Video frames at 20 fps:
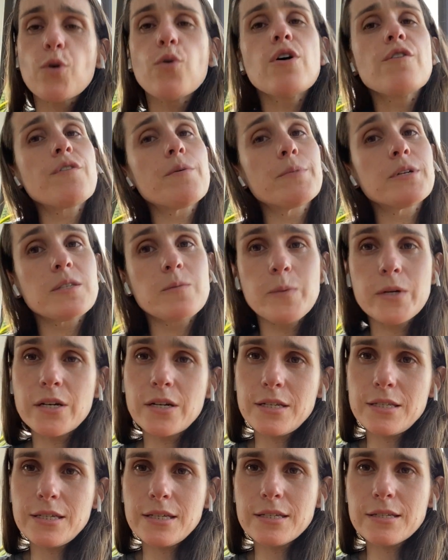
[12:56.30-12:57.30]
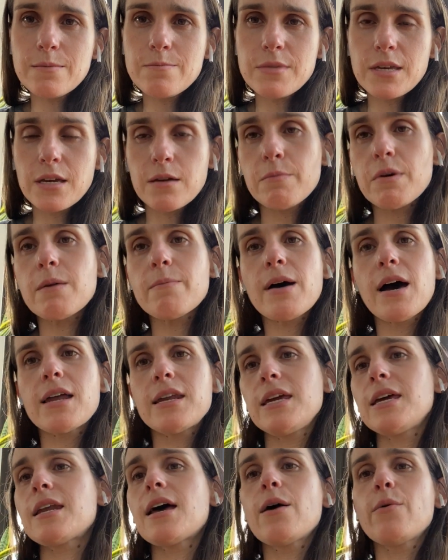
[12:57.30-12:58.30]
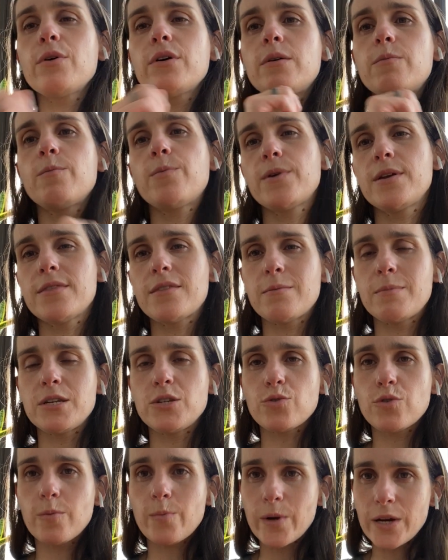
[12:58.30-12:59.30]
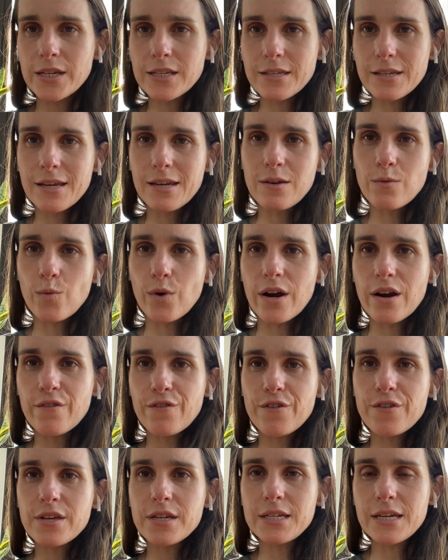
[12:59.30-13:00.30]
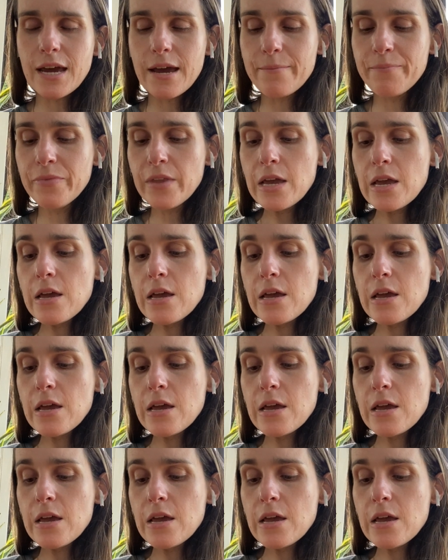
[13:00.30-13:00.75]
or if I'm experiencing something in my body, and I will imprint them into a bracelet and wear it for the day.